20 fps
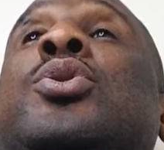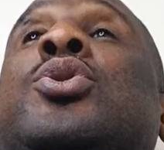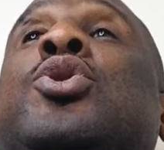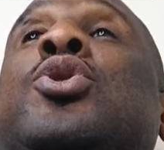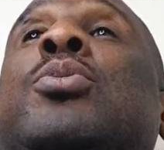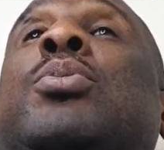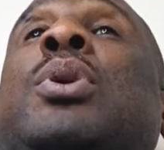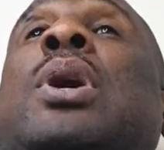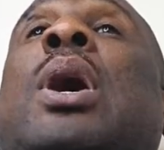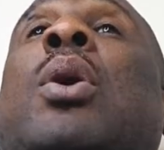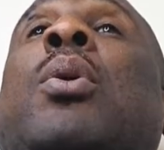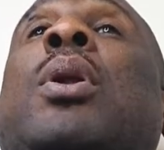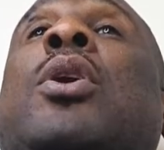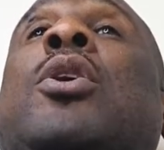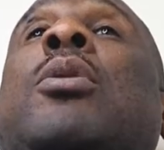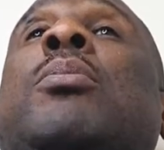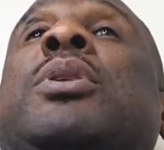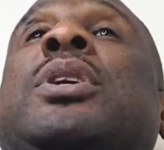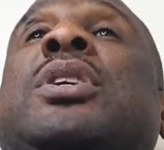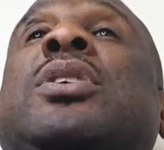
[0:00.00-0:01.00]
YouTube, you are
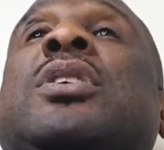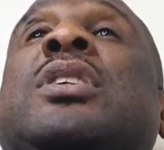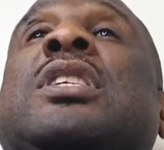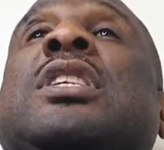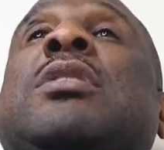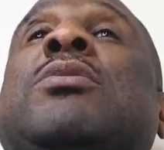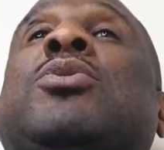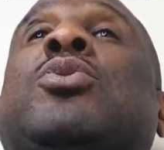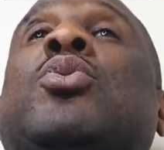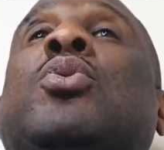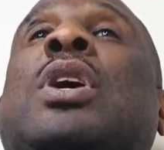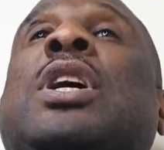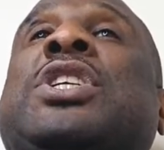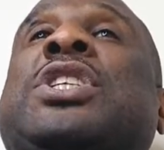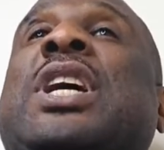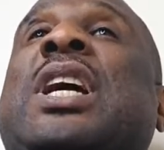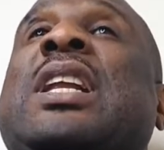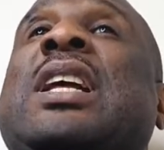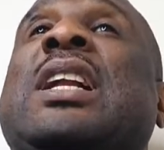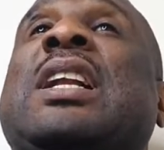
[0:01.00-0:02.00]
welcome in Jesus' name to our
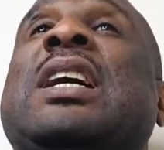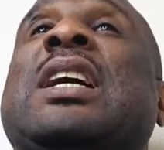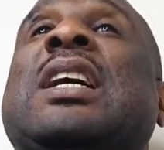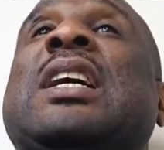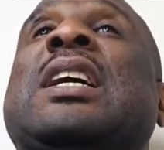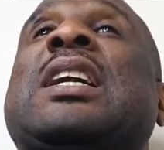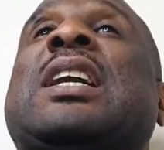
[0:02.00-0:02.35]
channel.